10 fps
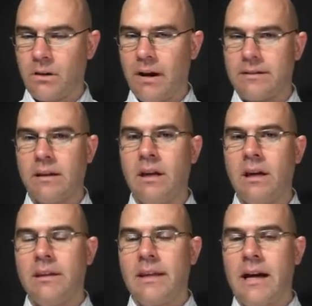Great.
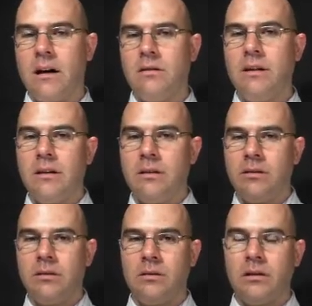Now,
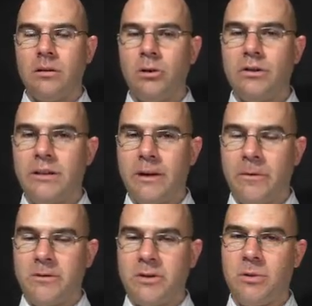learn the
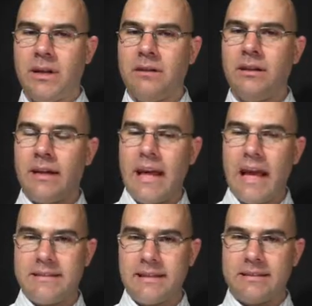difference between an
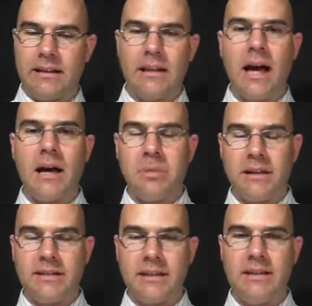asset and a
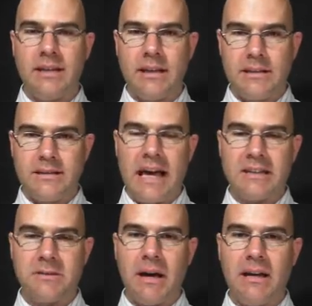liability
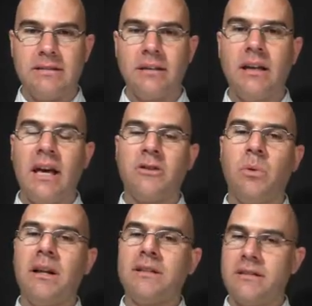tax base, as
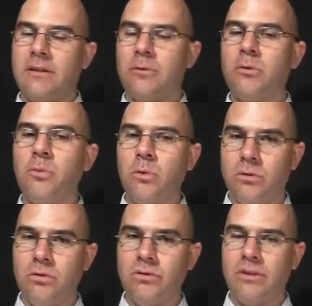well as the different
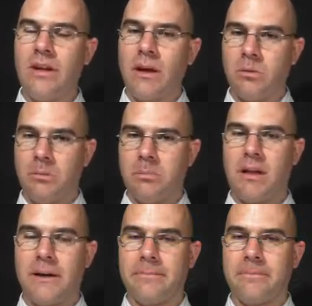rules that will
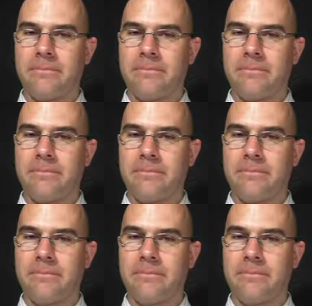apply.